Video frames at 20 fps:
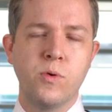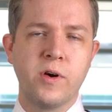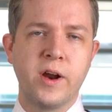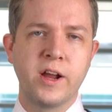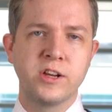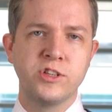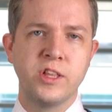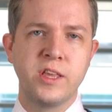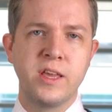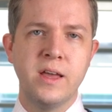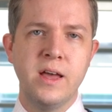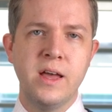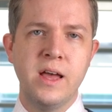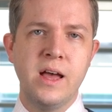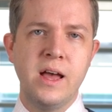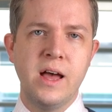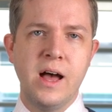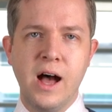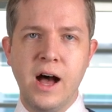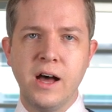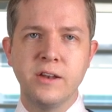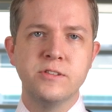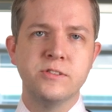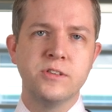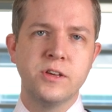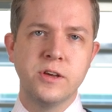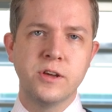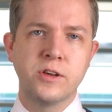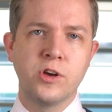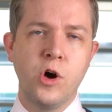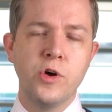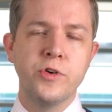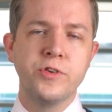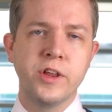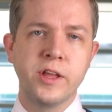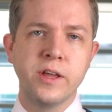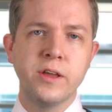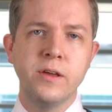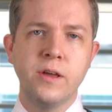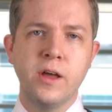we're actually under
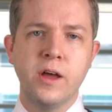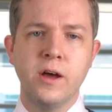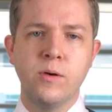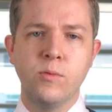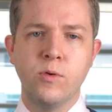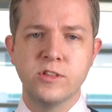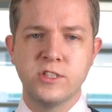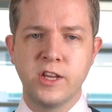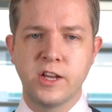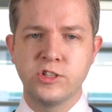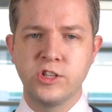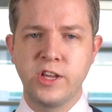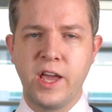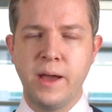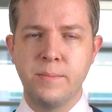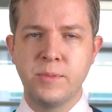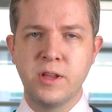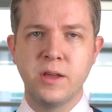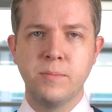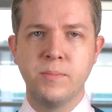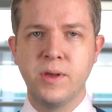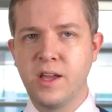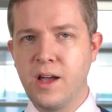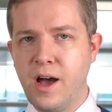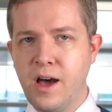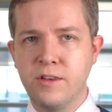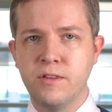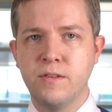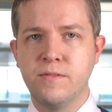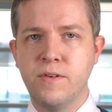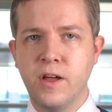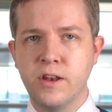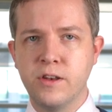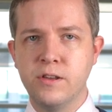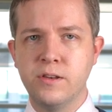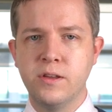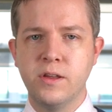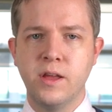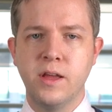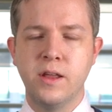coding uh, what's actually happening and being
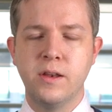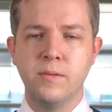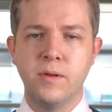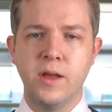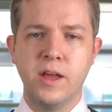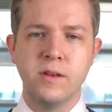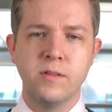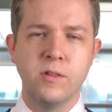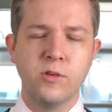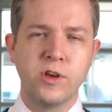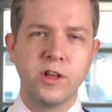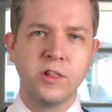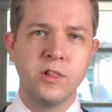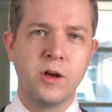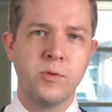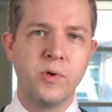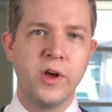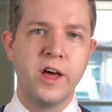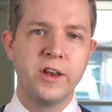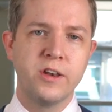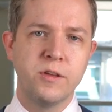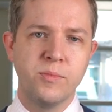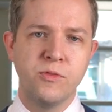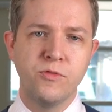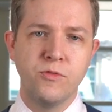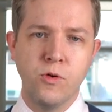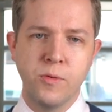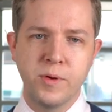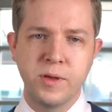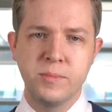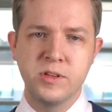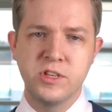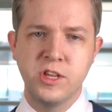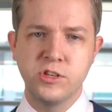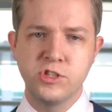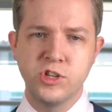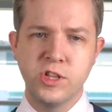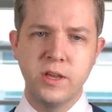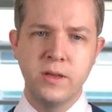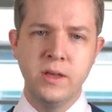underfunded and, and looking like we're underperforming
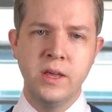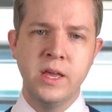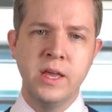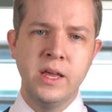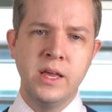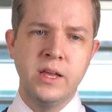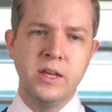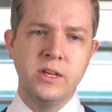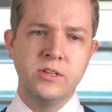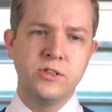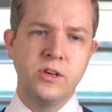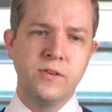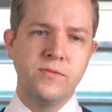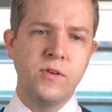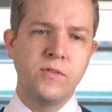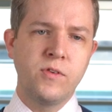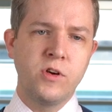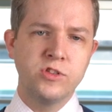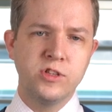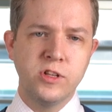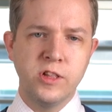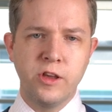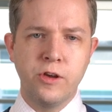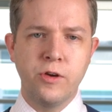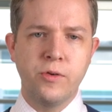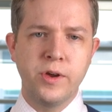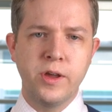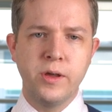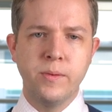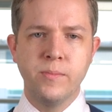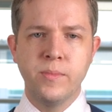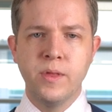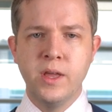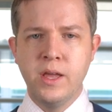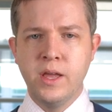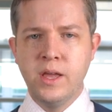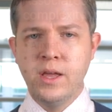potentially. So if you've got delirium